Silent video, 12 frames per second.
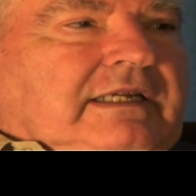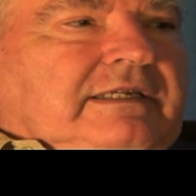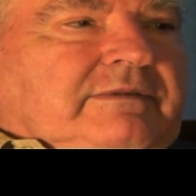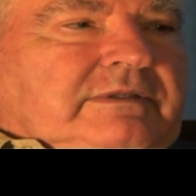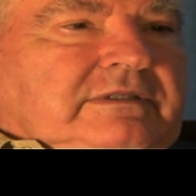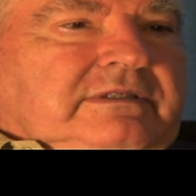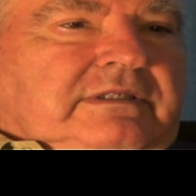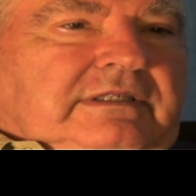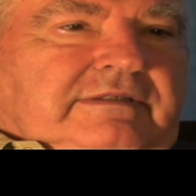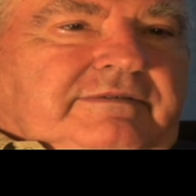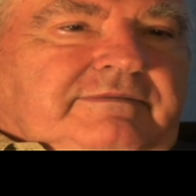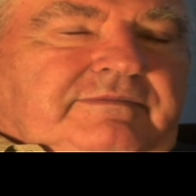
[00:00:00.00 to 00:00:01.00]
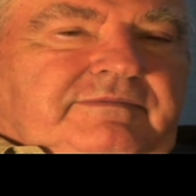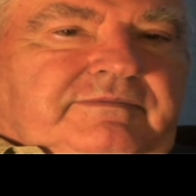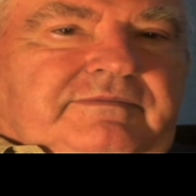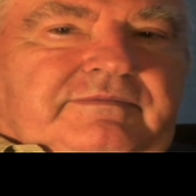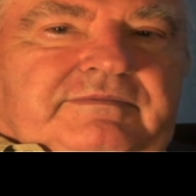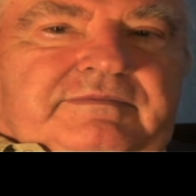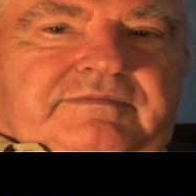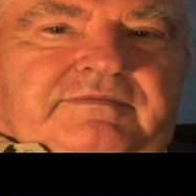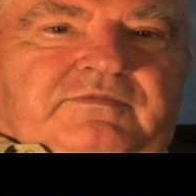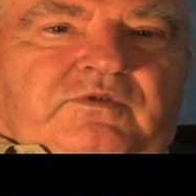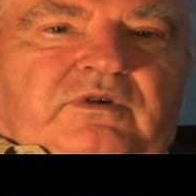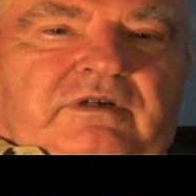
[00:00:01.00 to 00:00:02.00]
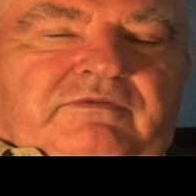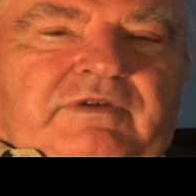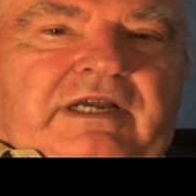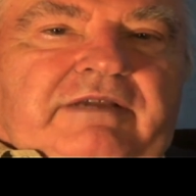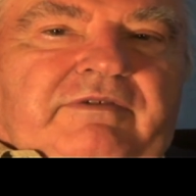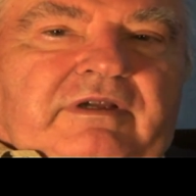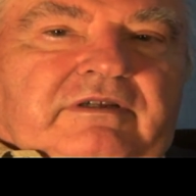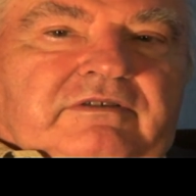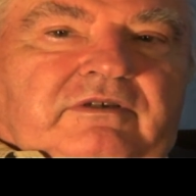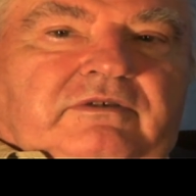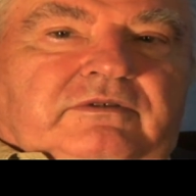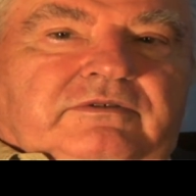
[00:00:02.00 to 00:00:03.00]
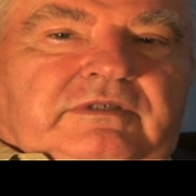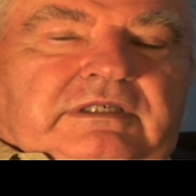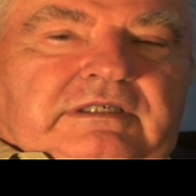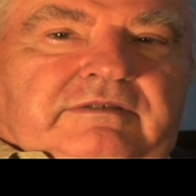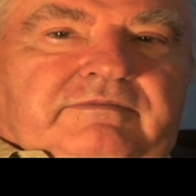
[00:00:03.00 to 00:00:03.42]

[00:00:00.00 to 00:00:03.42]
When I was 4 or 5 years old,